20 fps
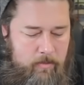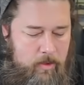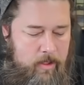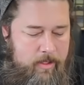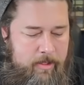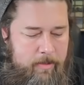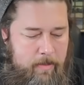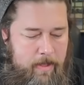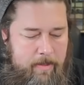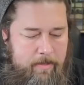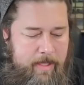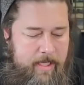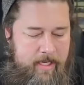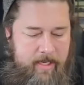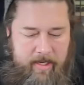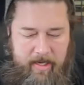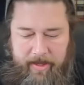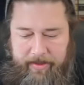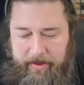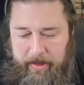This might be
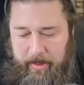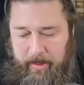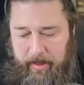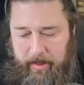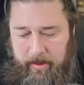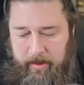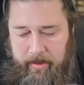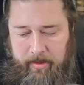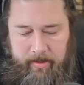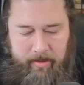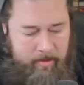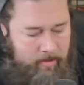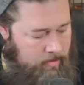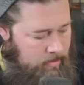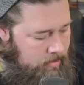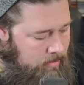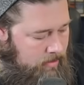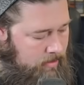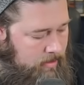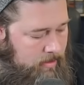another...
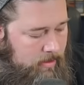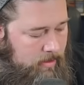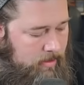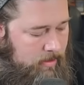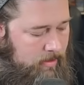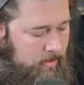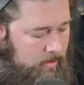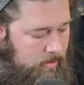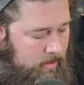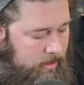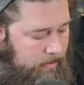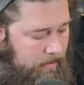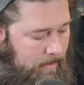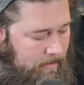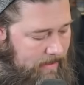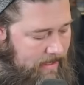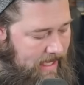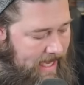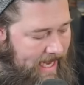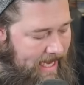This
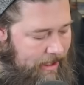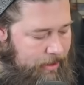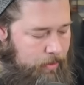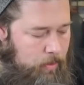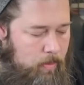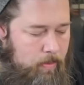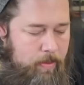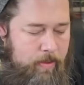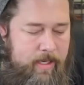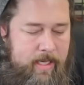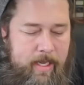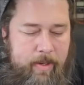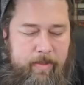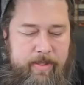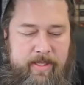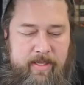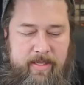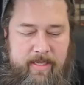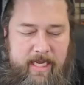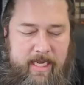might be the actual precon.
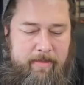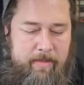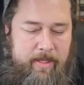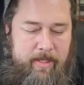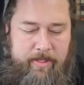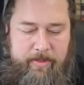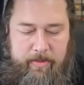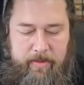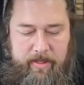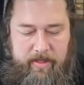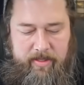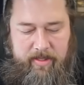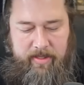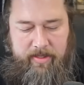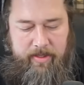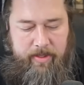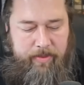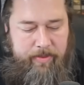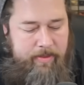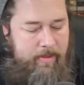What's the name of this one? Just
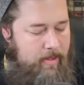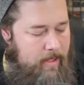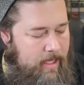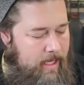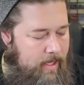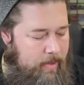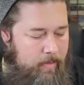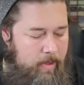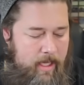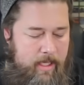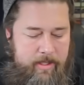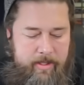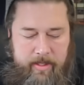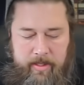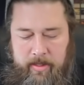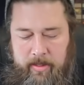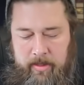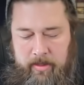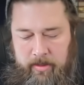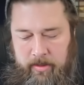says Oath of the Gatewatch?
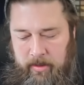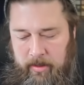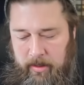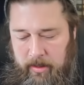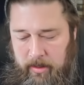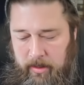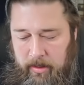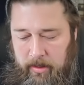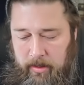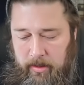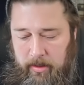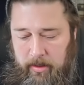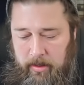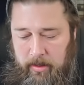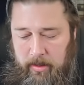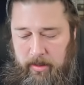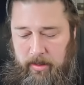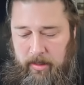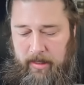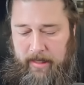
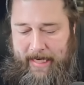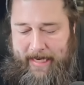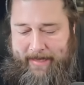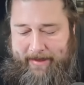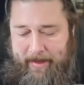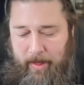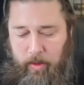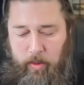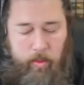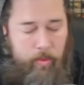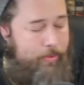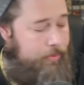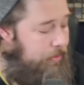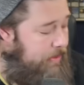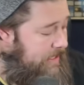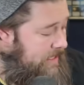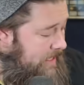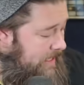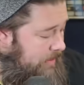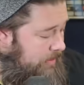Take the
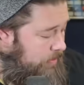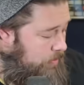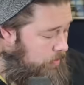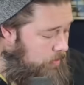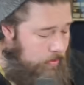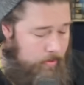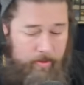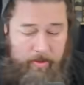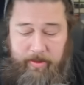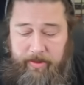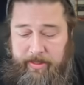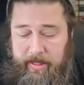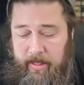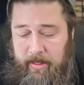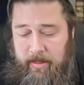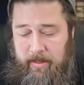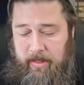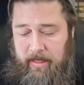O3, take the world.